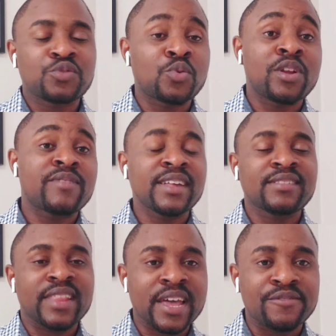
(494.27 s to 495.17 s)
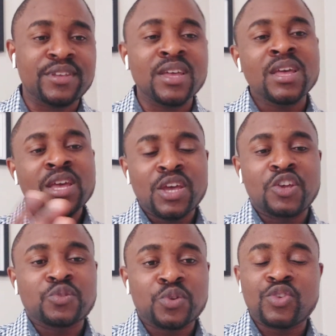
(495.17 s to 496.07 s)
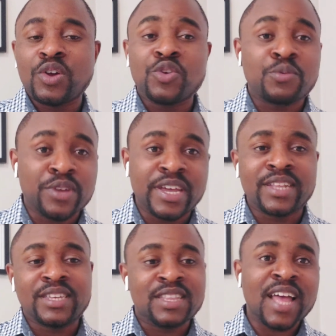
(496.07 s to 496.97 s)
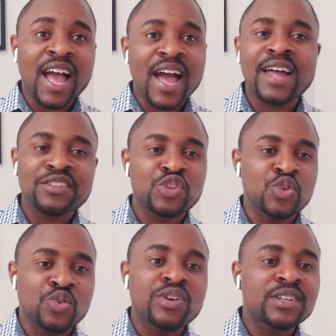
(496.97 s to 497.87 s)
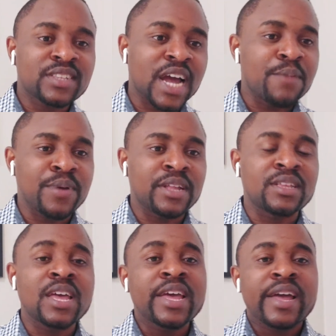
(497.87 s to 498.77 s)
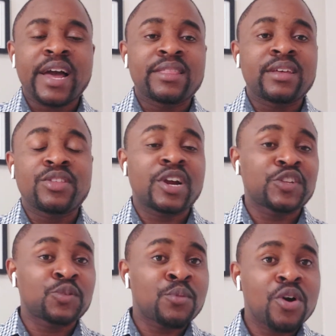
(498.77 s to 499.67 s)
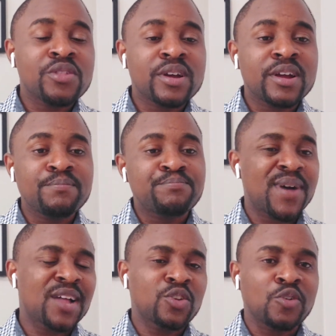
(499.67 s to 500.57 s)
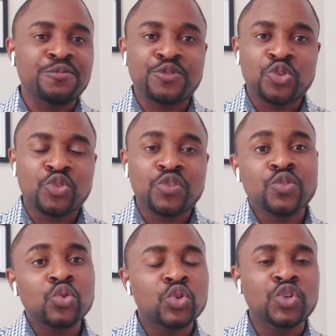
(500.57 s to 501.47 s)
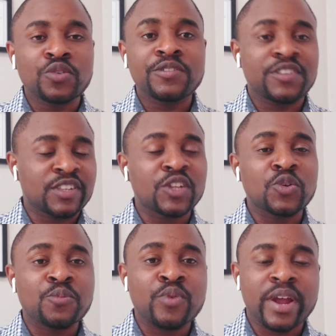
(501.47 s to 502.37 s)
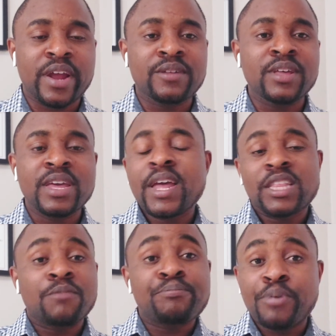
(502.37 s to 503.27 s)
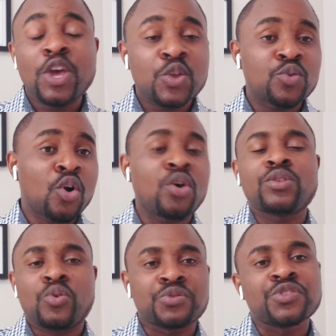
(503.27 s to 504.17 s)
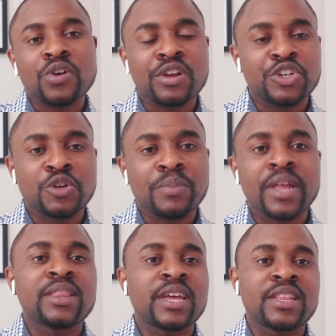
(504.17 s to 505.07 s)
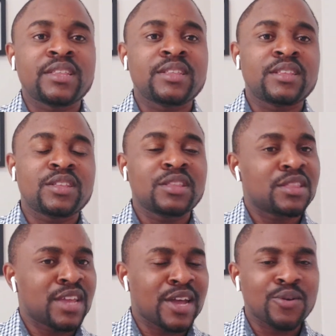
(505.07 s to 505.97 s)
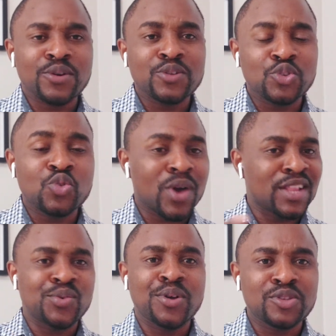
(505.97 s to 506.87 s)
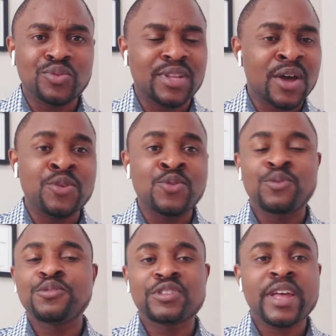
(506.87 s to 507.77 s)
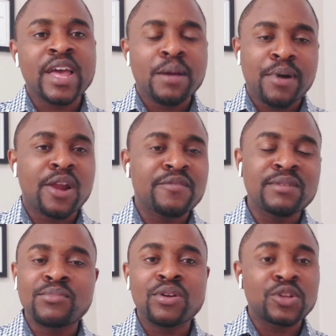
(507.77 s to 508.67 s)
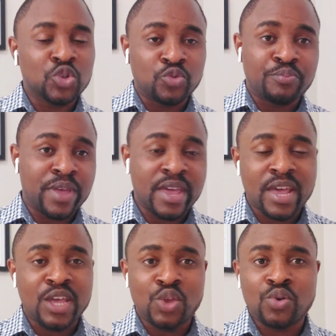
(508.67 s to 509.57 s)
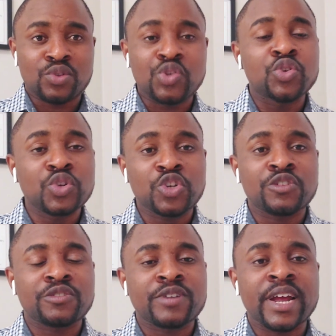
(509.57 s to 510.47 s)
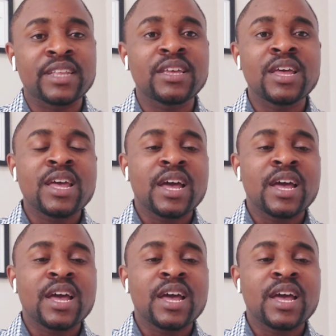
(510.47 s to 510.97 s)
So whatever is left is what you are going to be getting as your stipend. And then there are some other part of tuition setup where they pay you all the whole scholarship, and then you are the one to now use part of the money to pay your tuition, right?